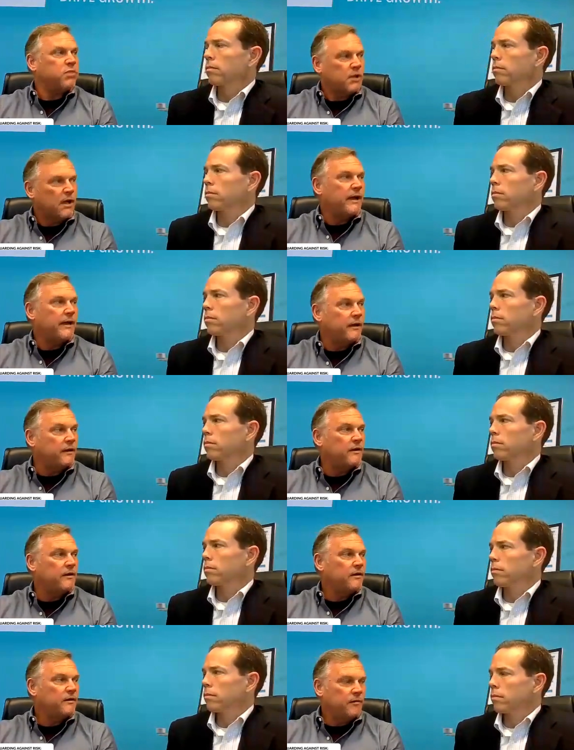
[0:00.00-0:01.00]

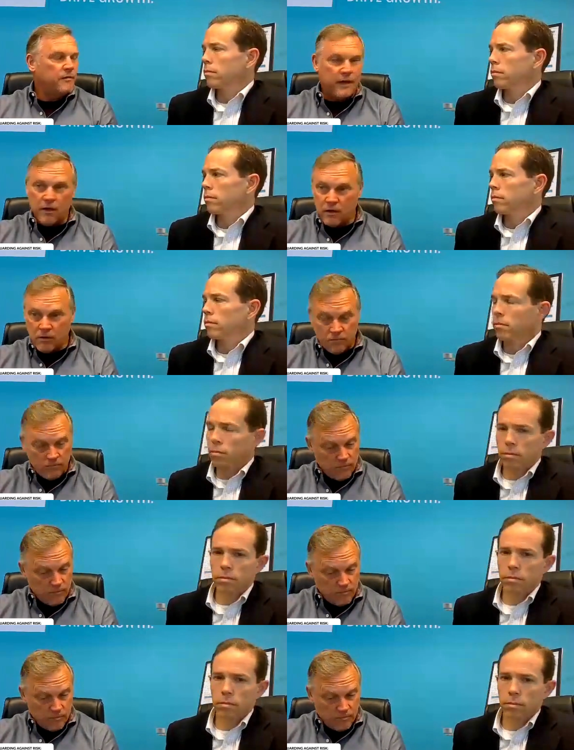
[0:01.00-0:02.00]
Speaker 1: applying their
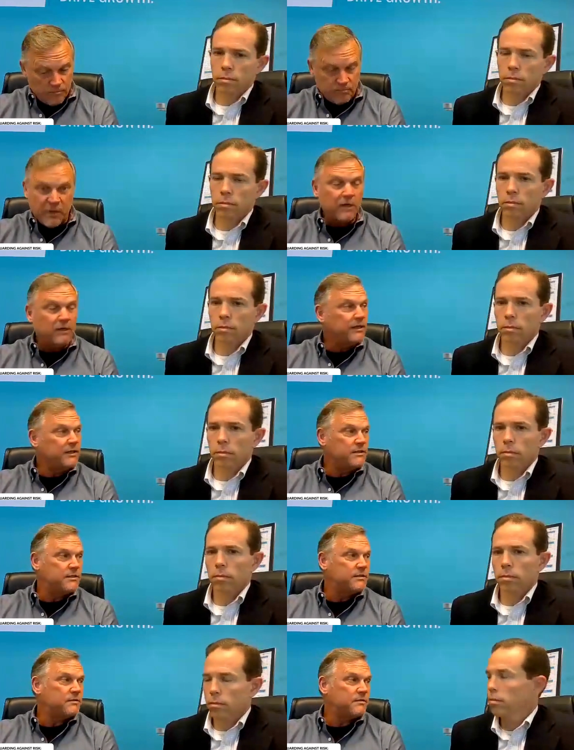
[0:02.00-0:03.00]

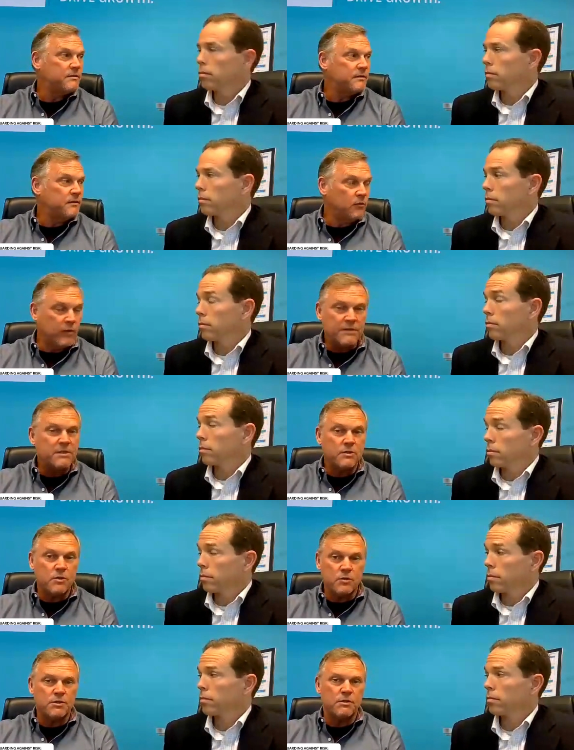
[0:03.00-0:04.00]
penalties, the
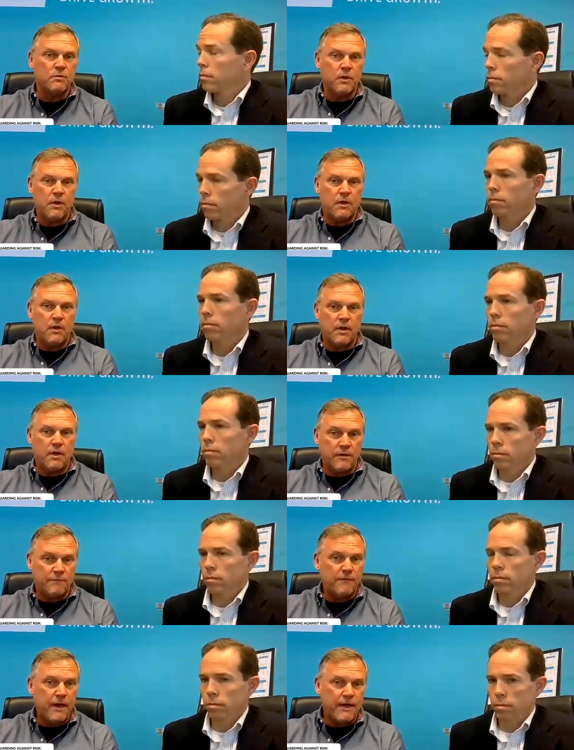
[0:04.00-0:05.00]
restitution,
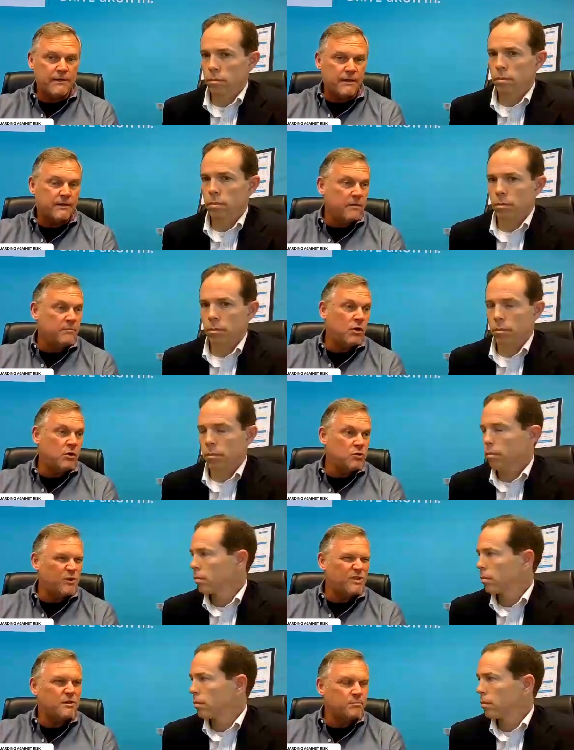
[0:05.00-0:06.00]
the fines that they
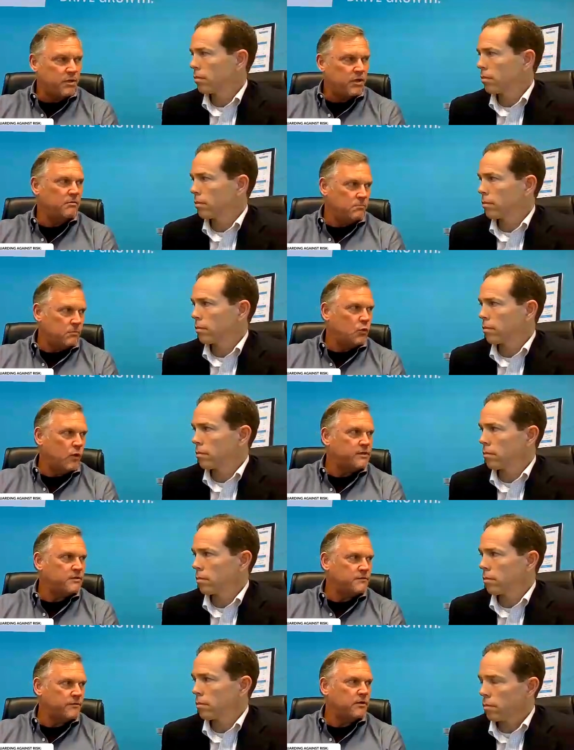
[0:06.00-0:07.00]
impose, which can be
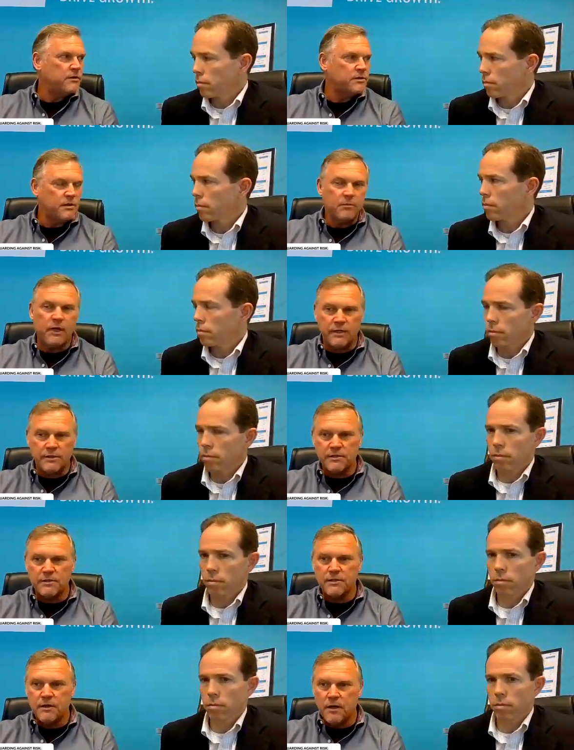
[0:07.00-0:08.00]
quite severe in some
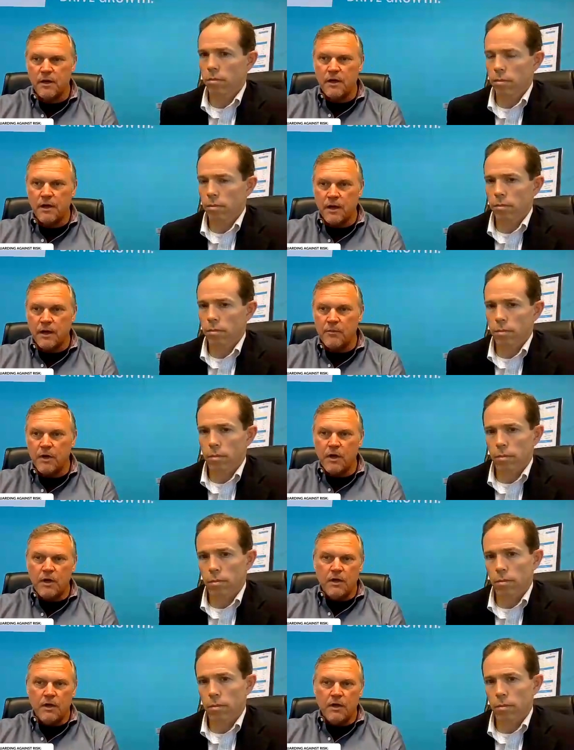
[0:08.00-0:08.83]
cases. You